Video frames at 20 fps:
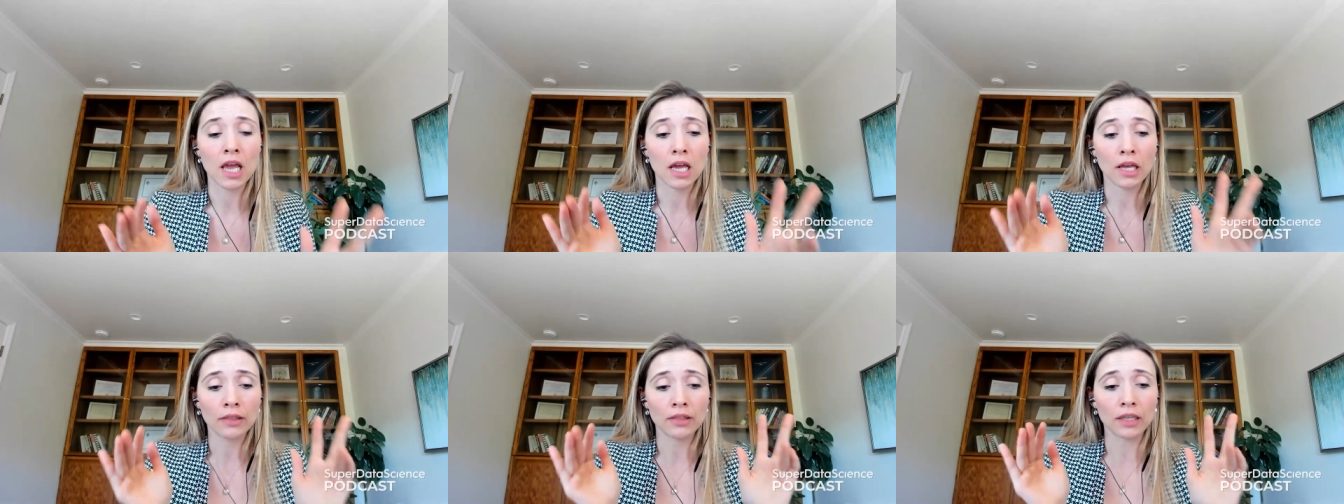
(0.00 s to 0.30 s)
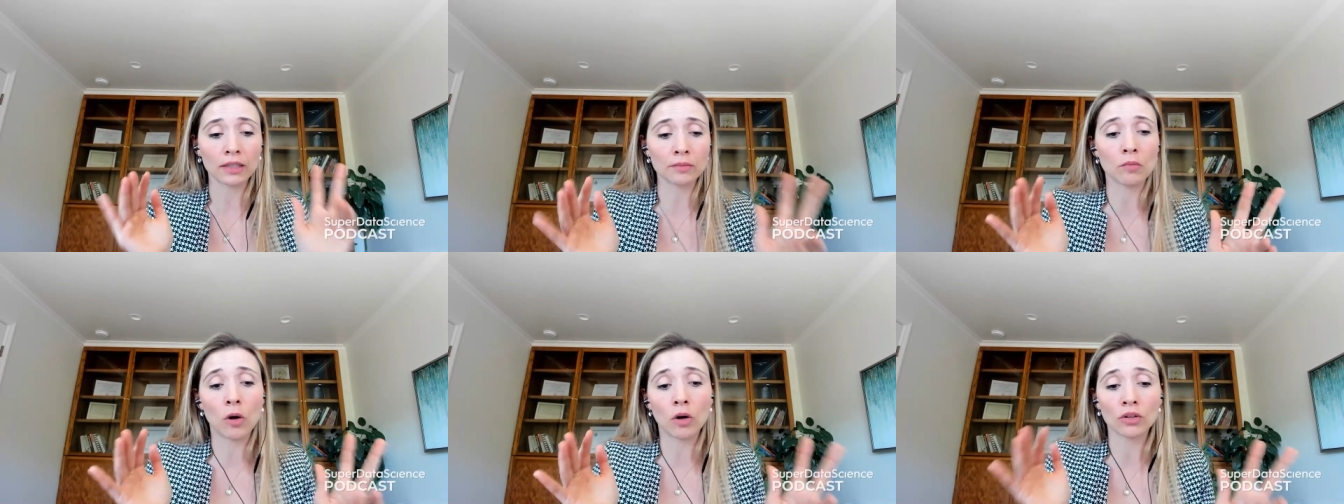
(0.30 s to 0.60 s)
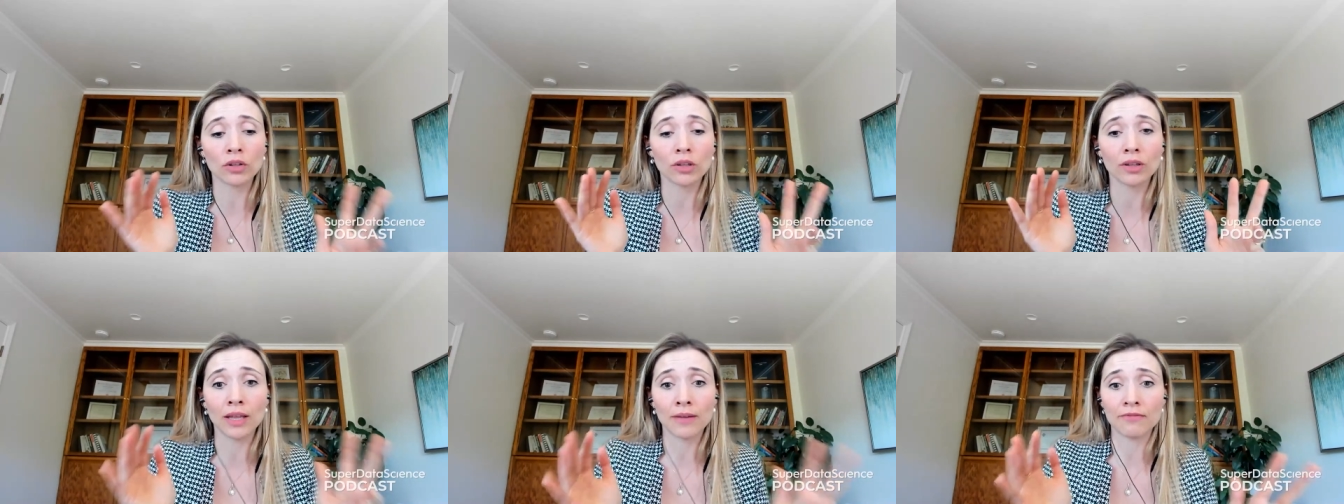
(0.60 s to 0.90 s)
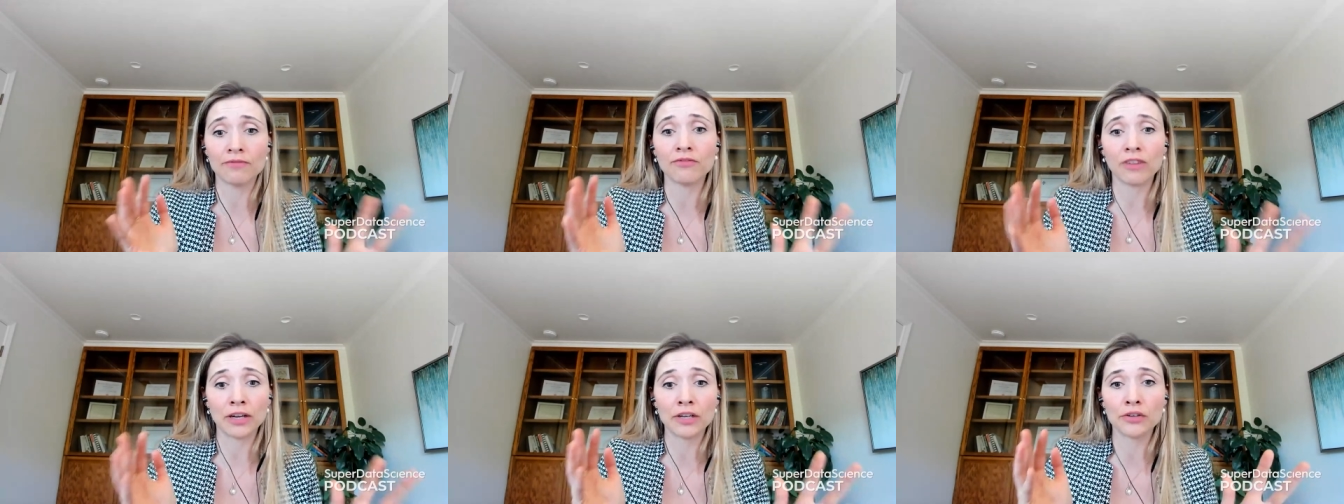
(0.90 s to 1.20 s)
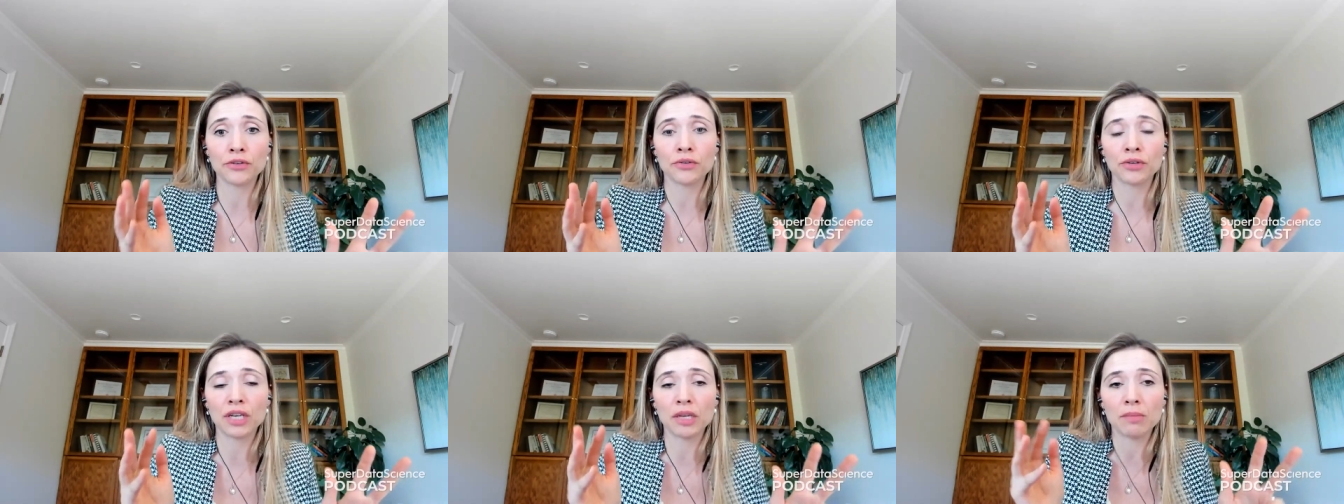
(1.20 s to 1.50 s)
that model I'm fine
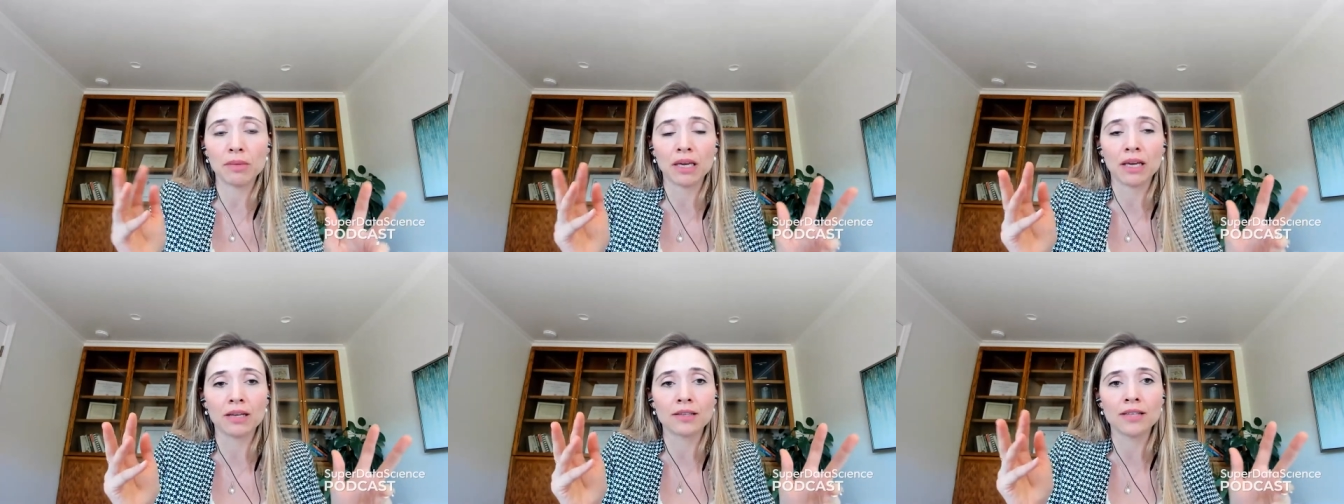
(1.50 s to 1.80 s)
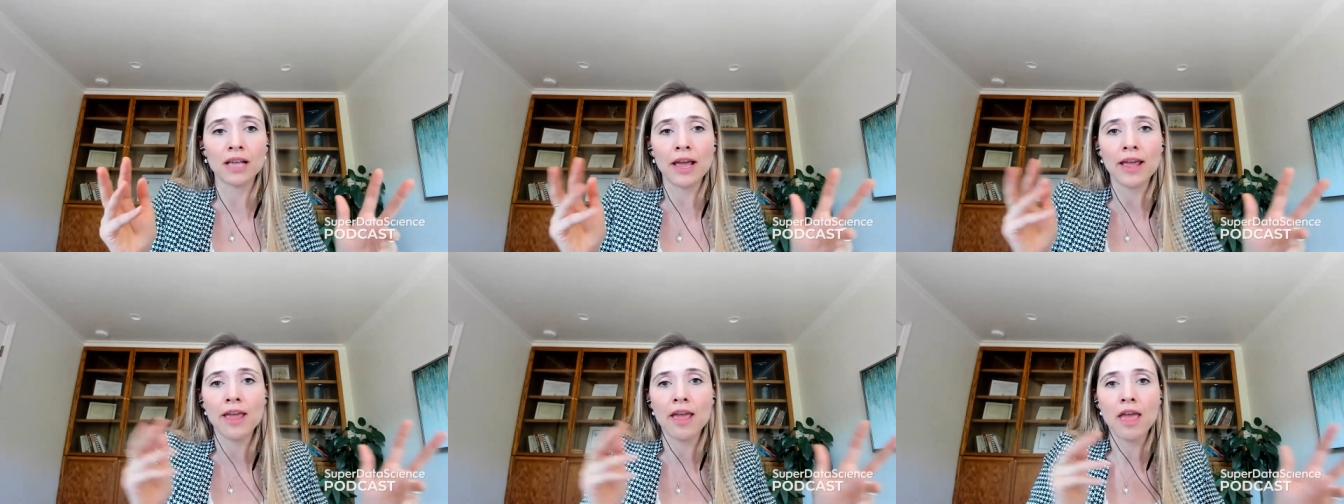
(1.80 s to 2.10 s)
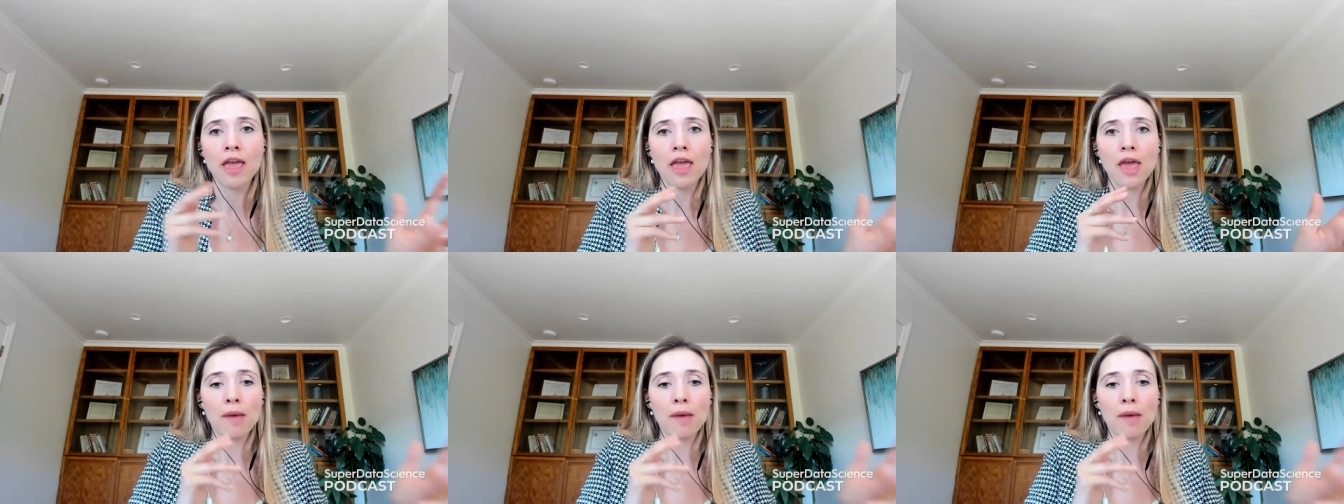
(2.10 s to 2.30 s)
tuning because I,